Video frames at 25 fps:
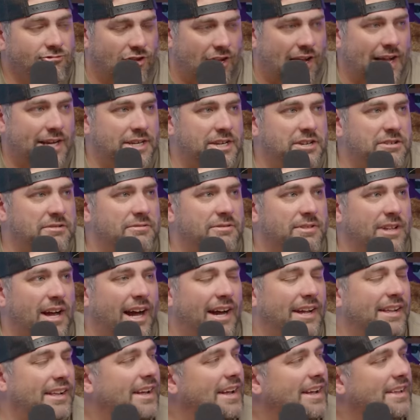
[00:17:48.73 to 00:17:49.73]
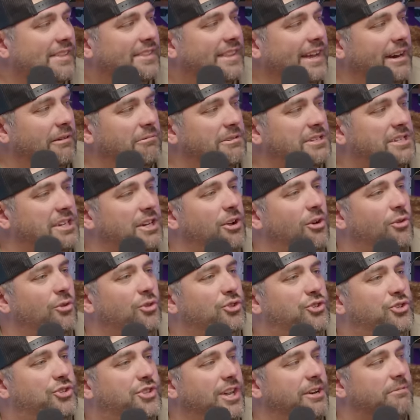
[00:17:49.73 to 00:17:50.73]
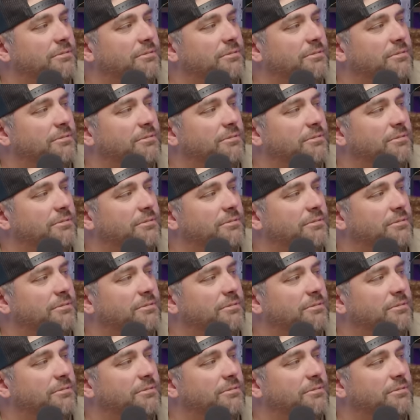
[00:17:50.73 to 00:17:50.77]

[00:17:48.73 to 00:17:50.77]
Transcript: Well what other animals did she go through?